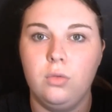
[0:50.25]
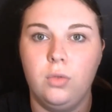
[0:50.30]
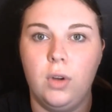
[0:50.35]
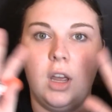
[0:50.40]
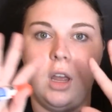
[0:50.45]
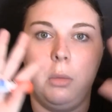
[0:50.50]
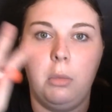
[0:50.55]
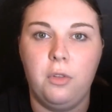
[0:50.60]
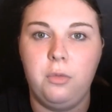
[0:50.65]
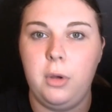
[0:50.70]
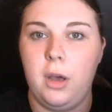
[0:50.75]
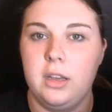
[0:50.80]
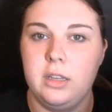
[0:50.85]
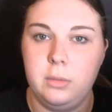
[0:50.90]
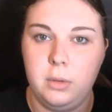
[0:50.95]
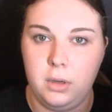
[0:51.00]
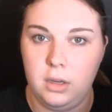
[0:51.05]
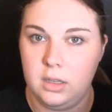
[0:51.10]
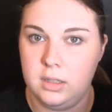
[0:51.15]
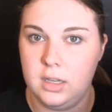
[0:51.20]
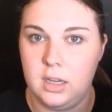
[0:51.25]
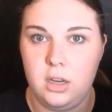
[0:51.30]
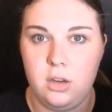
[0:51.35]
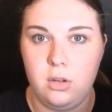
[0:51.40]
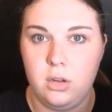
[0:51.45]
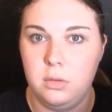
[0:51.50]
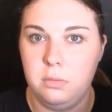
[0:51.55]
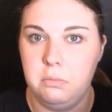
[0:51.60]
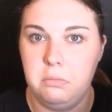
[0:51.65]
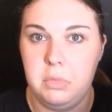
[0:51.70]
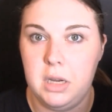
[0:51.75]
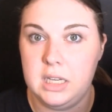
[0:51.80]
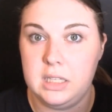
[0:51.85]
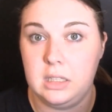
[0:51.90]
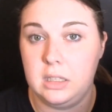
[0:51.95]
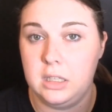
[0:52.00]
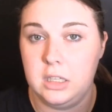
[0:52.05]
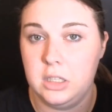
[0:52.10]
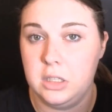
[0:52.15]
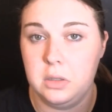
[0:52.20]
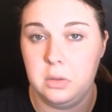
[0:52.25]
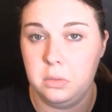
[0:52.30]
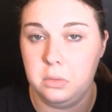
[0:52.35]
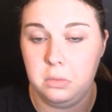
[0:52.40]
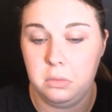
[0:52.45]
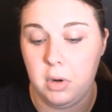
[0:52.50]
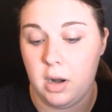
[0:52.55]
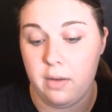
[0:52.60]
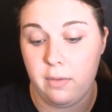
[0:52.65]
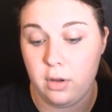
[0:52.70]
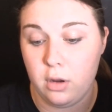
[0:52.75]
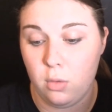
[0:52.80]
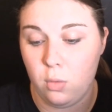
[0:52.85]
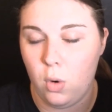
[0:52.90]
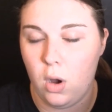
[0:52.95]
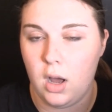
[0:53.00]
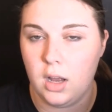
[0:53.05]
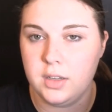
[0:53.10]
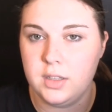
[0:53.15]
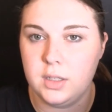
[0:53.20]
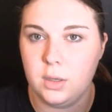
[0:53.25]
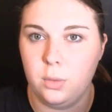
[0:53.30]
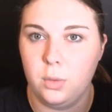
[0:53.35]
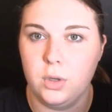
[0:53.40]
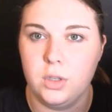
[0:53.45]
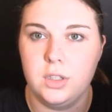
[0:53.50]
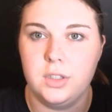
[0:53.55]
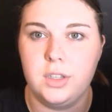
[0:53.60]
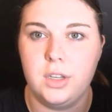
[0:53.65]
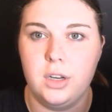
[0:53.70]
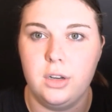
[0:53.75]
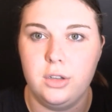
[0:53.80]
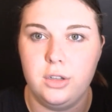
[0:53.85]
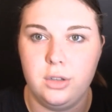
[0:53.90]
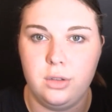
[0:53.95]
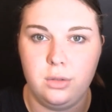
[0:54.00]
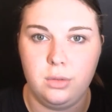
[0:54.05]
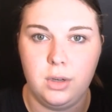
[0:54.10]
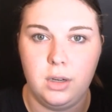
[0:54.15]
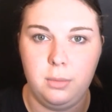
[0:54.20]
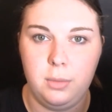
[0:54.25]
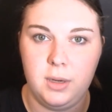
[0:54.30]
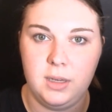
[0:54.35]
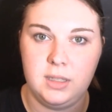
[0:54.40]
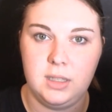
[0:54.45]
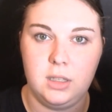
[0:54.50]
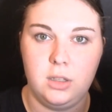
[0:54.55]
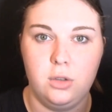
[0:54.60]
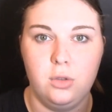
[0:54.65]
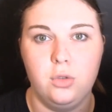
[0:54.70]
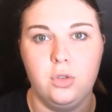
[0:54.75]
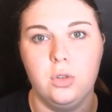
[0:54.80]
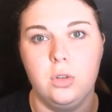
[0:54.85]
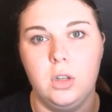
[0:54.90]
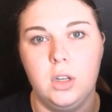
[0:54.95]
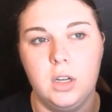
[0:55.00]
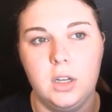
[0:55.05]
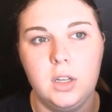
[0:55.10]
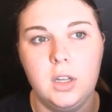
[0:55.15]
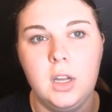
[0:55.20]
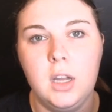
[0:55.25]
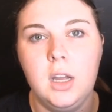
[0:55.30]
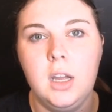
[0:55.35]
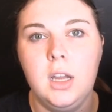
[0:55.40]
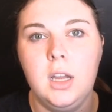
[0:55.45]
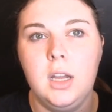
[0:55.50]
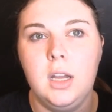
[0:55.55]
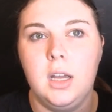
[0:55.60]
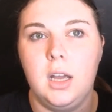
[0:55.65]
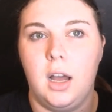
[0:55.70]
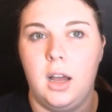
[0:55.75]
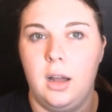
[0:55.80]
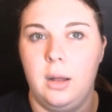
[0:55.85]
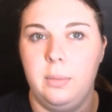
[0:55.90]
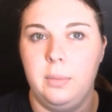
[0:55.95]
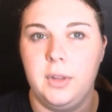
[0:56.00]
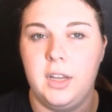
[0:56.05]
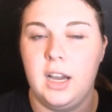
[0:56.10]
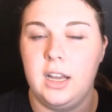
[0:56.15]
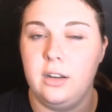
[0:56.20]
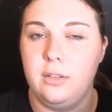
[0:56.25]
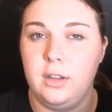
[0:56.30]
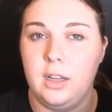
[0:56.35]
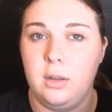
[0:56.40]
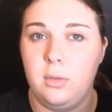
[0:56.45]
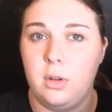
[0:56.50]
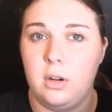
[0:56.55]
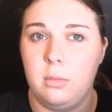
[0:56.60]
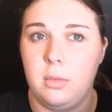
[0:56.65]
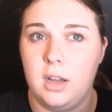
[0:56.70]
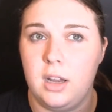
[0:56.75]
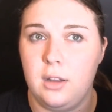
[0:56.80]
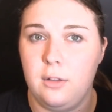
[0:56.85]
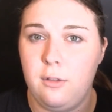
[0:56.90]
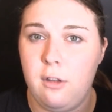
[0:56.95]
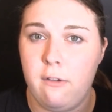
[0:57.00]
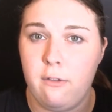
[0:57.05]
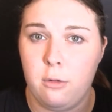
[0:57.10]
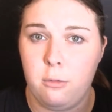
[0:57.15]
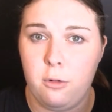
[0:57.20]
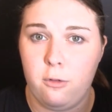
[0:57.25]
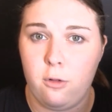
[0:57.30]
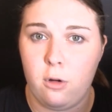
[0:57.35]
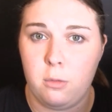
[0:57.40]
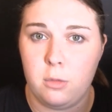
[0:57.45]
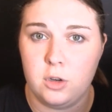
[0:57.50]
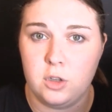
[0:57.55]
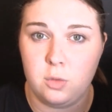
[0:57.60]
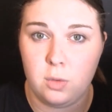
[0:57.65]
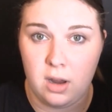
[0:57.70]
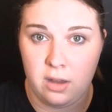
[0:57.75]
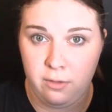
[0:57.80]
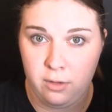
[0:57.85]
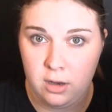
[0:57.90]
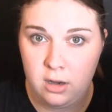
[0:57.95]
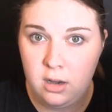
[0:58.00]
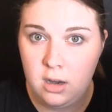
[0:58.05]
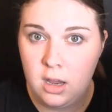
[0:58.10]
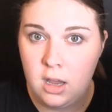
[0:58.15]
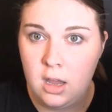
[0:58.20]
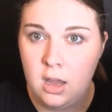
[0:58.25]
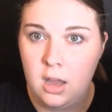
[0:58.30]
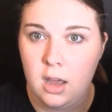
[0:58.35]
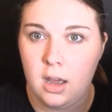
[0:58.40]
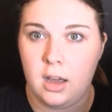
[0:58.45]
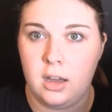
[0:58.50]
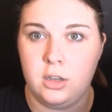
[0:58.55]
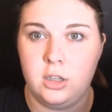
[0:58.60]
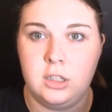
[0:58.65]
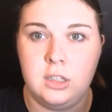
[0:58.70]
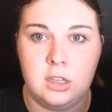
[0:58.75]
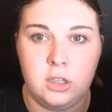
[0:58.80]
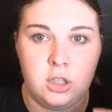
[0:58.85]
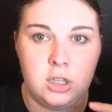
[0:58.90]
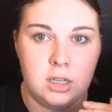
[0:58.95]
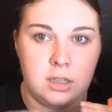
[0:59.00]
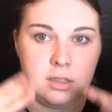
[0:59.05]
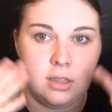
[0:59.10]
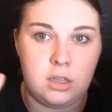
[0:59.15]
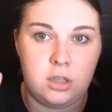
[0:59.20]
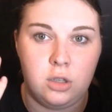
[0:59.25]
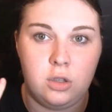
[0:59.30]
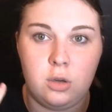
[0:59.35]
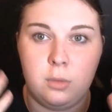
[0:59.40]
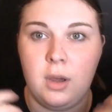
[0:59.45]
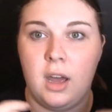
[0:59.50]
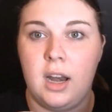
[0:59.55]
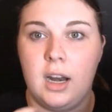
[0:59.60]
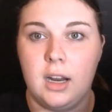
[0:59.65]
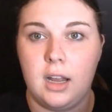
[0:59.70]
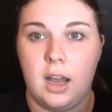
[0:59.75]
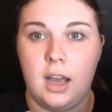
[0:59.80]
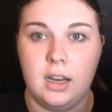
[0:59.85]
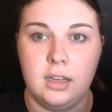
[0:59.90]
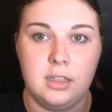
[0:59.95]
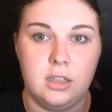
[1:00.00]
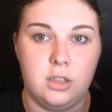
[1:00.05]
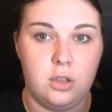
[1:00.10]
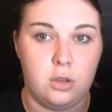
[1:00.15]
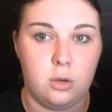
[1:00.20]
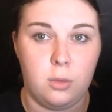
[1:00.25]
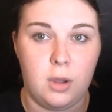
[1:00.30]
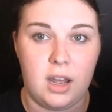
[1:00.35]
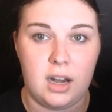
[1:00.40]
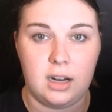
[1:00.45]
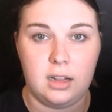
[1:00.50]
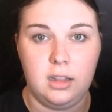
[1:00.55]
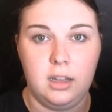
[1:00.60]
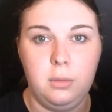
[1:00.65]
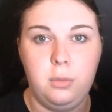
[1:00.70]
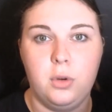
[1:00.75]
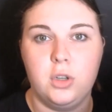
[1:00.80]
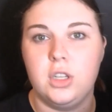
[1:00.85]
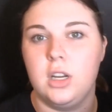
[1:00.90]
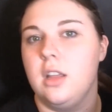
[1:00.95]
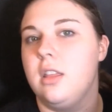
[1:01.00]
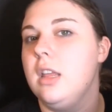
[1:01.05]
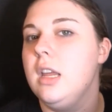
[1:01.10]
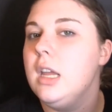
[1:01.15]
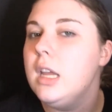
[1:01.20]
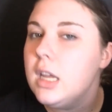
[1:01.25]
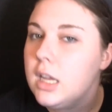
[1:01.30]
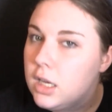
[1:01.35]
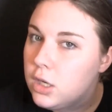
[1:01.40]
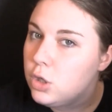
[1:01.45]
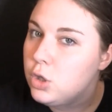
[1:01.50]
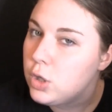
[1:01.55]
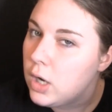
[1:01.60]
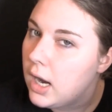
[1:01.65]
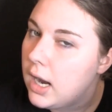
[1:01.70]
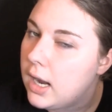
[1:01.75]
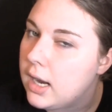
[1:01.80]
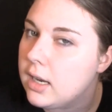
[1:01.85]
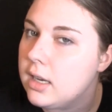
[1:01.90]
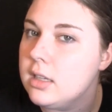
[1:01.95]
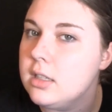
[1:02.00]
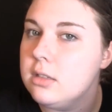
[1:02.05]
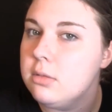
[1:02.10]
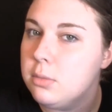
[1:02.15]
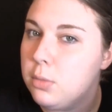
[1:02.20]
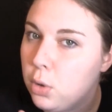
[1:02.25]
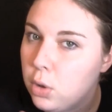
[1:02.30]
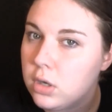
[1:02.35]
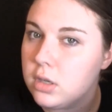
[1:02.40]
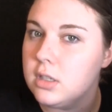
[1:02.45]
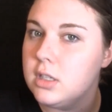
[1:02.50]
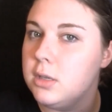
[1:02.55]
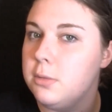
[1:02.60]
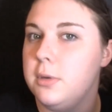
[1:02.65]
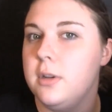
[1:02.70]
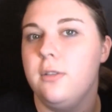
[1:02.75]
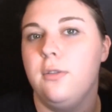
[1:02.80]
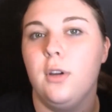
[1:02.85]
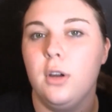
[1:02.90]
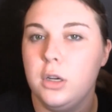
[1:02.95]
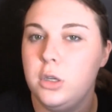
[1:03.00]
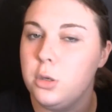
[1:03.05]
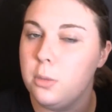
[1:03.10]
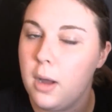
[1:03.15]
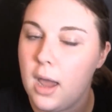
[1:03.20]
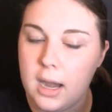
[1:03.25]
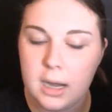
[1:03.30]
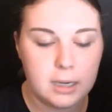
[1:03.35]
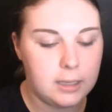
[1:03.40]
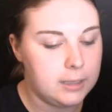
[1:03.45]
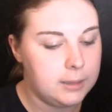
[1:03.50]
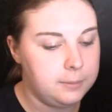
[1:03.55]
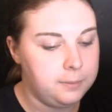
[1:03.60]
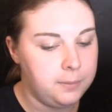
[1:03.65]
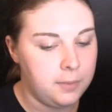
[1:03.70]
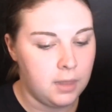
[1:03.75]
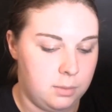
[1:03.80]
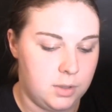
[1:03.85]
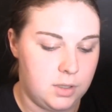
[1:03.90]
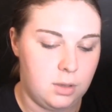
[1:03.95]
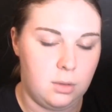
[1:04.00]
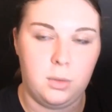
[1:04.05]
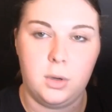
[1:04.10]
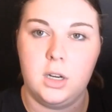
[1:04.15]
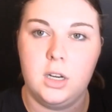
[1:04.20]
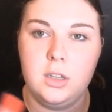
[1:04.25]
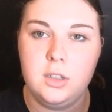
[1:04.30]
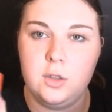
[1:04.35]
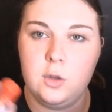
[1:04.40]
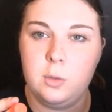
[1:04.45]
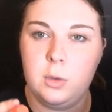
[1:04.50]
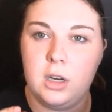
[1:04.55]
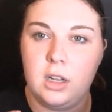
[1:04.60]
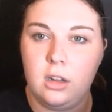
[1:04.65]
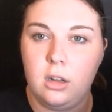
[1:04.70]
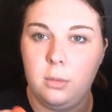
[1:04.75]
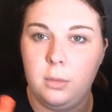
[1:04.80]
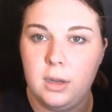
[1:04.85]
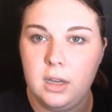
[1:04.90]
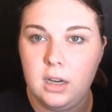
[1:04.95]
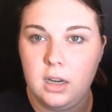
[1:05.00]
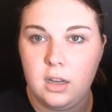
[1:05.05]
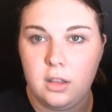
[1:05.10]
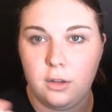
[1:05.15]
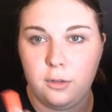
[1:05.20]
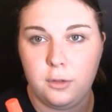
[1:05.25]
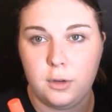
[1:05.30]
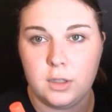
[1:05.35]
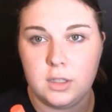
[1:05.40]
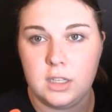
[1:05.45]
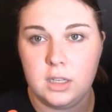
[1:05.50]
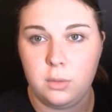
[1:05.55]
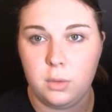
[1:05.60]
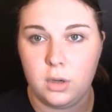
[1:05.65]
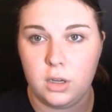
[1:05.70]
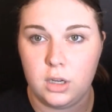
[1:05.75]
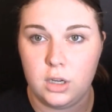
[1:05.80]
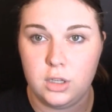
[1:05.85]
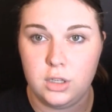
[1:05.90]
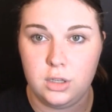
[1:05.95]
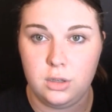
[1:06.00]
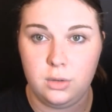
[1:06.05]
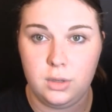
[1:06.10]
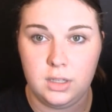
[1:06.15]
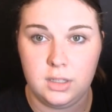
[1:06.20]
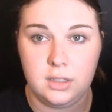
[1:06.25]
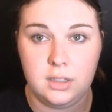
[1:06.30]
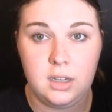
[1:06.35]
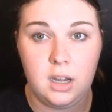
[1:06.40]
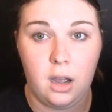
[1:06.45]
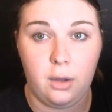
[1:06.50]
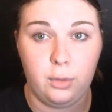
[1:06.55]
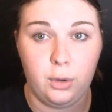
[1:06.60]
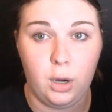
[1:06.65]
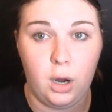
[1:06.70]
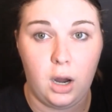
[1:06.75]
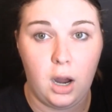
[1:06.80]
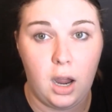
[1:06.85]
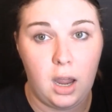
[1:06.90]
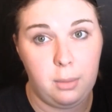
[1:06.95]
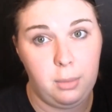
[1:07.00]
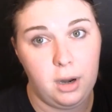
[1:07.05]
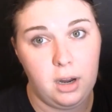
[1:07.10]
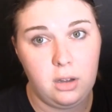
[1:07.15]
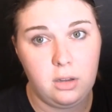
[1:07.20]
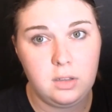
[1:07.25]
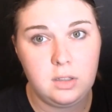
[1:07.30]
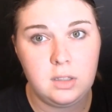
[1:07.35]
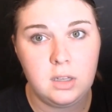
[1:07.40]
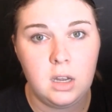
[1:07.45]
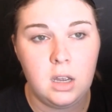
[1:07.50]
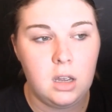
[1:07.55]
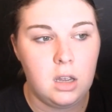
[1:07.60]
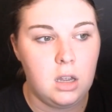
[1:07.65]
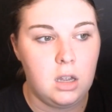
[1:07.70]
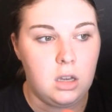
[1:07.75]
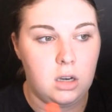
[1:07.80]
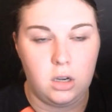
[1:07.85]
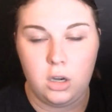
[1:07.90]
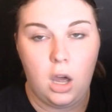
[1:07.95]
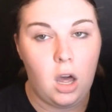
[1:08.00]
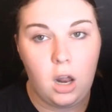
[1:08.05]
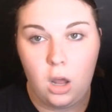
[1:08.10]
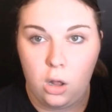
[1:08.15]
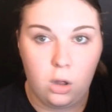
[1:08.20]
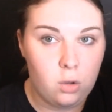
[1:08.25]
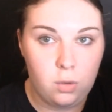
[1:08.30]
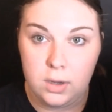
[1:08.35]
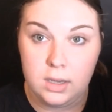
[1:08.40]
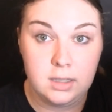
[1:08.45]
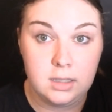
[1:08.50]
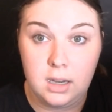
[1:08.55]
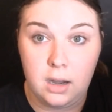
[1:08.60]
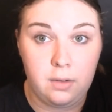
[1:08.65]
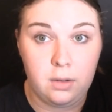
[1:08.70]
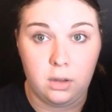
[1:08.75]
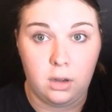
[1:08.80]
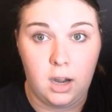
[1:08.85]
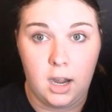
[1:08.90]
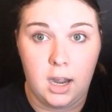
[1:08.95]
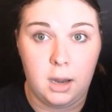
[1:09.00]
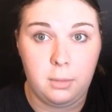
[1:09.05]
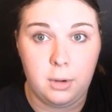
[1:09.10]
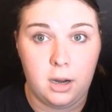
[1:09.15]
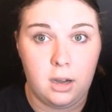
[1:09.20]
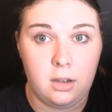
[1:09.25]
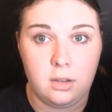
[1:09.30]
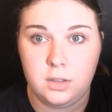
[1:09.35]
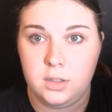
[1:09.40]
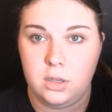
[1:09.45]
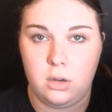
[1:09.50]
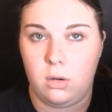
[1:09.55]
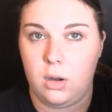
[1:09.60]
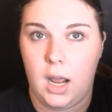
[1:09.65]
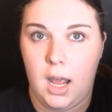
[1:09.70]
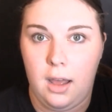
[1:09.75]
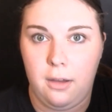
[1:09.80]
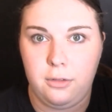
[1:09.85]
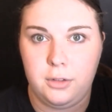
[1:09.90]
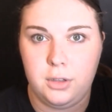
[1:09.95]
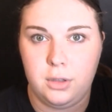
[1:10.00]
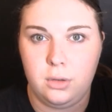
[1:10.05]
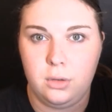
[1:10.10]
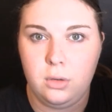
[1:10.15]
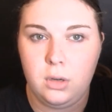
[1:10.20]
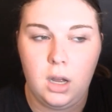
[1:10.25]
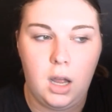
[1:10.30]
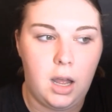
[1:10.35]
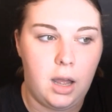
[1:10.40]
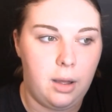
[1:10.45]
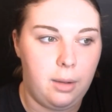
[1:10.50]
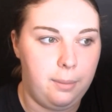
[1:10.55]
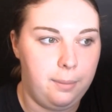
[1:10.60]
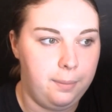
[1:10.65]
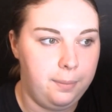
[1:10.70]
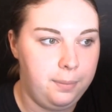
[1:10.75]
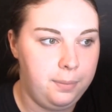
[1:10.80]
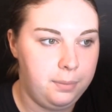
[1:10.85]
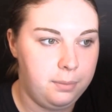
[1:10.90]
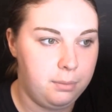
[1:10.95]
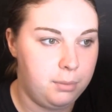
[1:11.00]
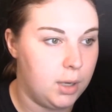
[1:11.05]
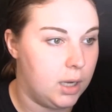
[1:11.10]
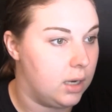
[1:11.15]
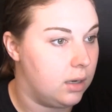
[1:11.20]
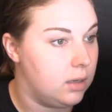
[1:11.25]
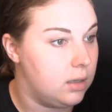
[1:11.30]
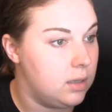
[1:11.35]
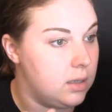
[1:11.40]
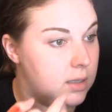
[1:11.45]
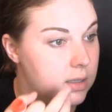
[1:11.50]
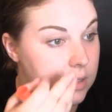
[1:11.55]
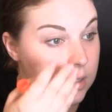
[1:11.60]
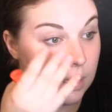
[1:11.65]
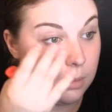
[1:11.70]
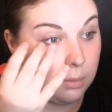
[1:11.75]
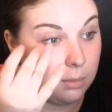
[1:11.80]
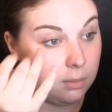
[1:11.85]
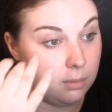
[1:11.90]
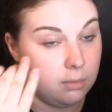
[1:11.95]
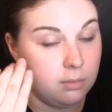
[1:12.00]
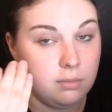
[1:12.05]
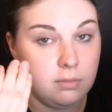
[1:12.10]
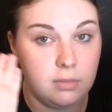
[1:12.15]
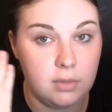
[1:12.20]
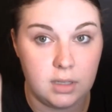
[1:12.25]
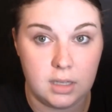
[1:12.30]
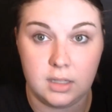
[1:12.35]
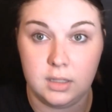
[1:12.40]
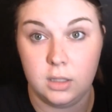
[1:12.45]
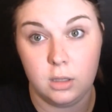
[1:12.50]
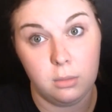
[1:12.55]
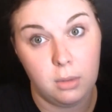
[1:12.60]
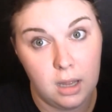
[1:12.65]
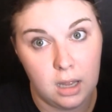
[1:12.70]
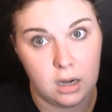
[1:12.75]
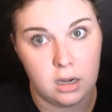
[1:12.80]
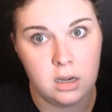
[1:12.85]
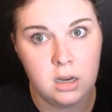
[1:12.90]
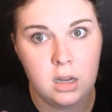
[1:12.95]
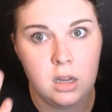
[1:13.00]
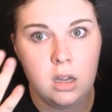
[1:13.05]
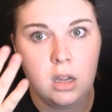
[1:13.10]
realm of possibilities that you can basically do whatever you want. So we're just going to do a basic neutral look, kind of like one of my favorite performers, Raven, just because she has such a dramatic eye and a dramatic lip, which I think in drag is important to be very dramatic. And so we're going to zoom in a little bit, and the first thing we're going to do is cover our eyebrows. Not all queens cover their eyebrows, you don't have to, but some, because they're men,